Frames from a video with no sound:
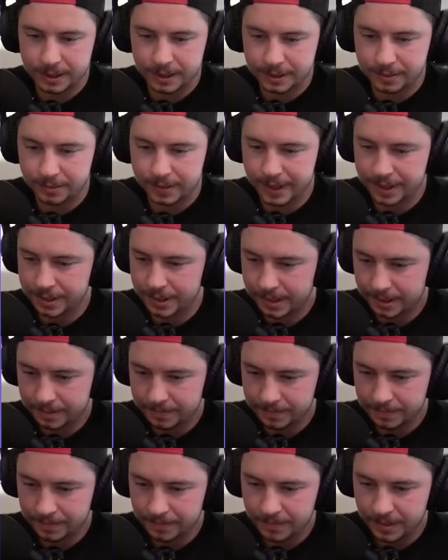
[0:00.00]
it's raged up.
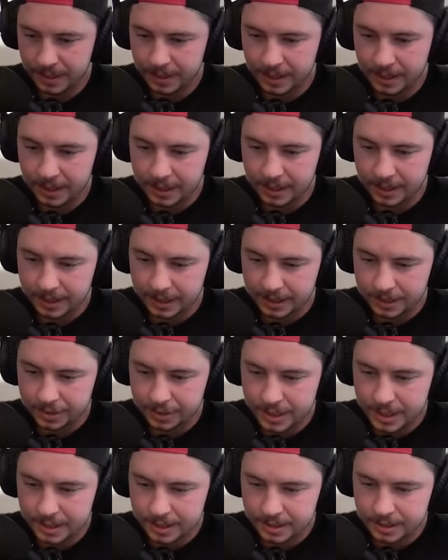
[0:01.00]

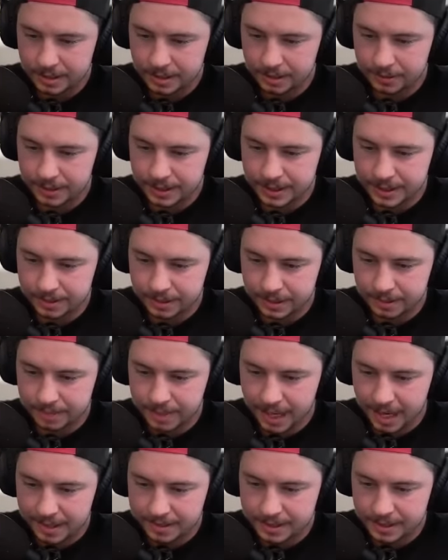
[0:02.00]
E-Drags? Are they still gonna
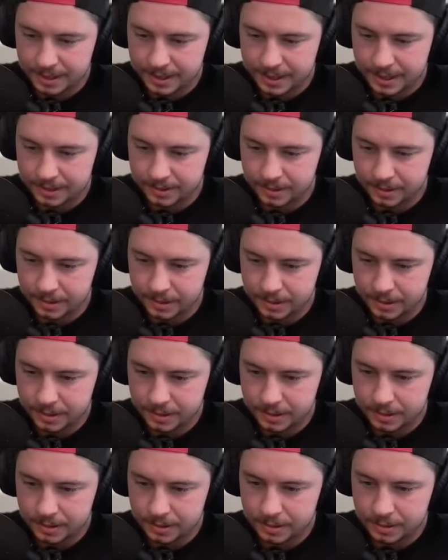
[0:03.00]
path to the town hall?
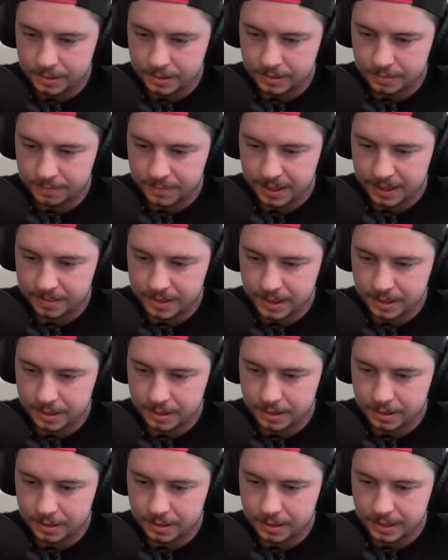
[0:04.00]
Maybe?
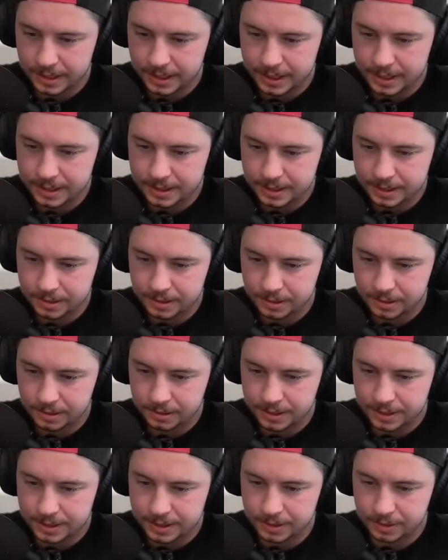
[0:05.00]
Yes? Oh,
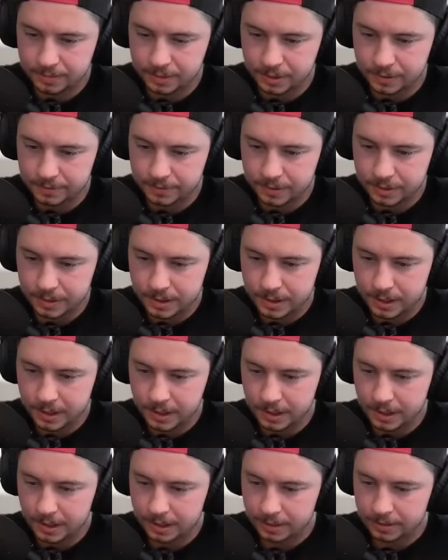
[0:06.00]
that's so beautiful.
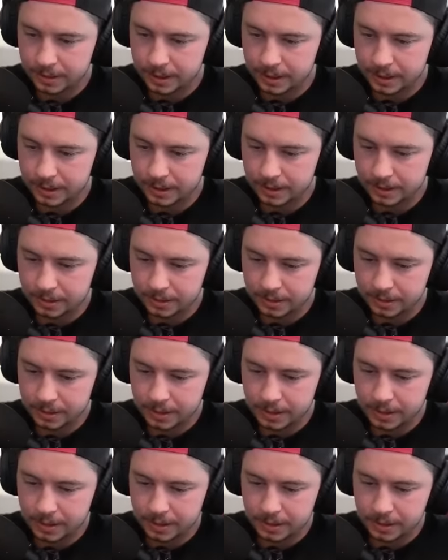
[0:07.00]
Okay.
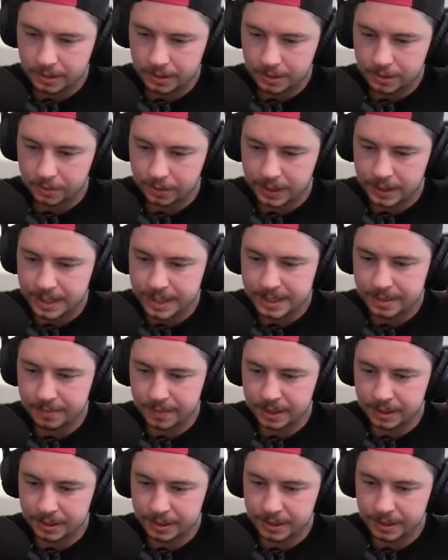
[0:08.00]
Queen has
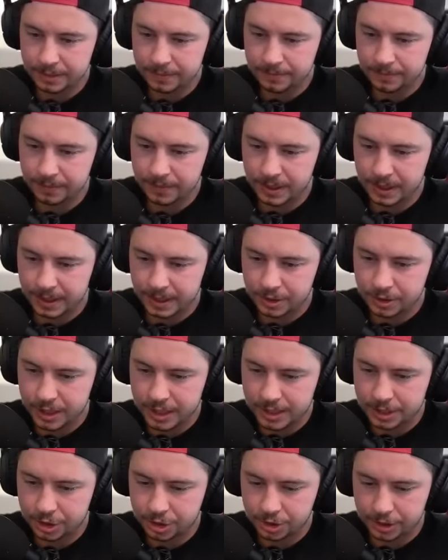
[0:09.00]
ability.
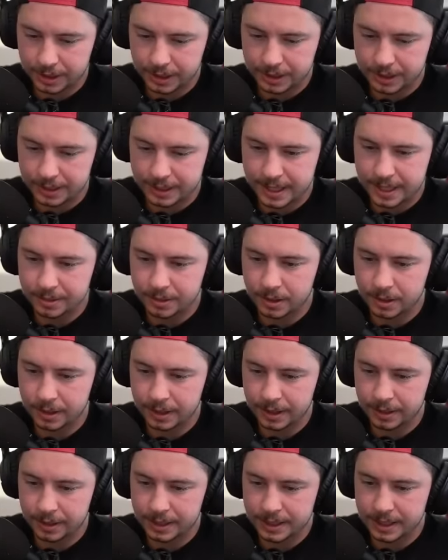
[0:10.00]
E-Drags should get the town hall
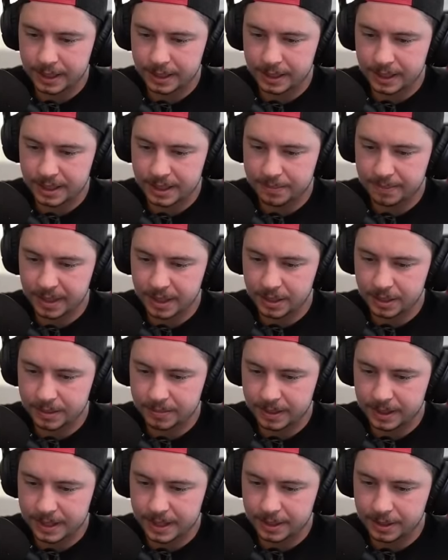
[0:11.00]
here. He's got a lot of spells,
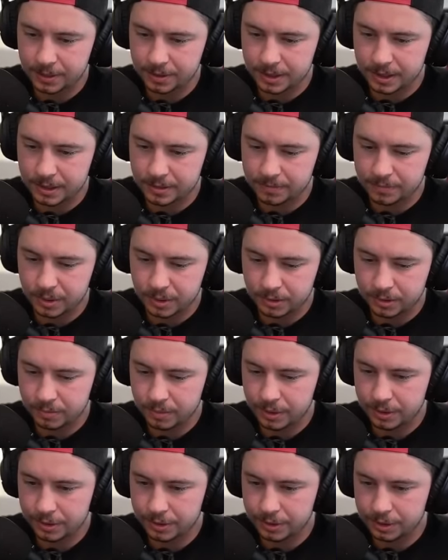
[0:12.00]
but he's not using them, bro
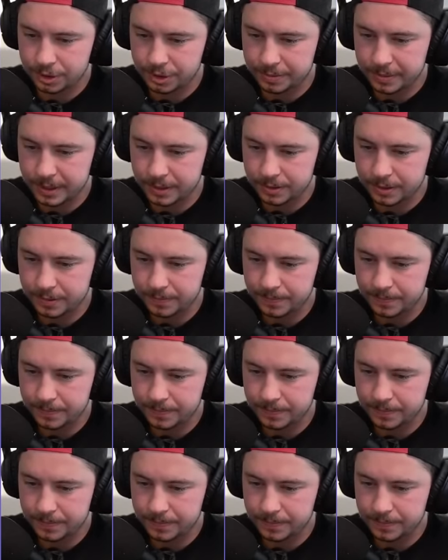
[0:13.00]
brother. Use your spells.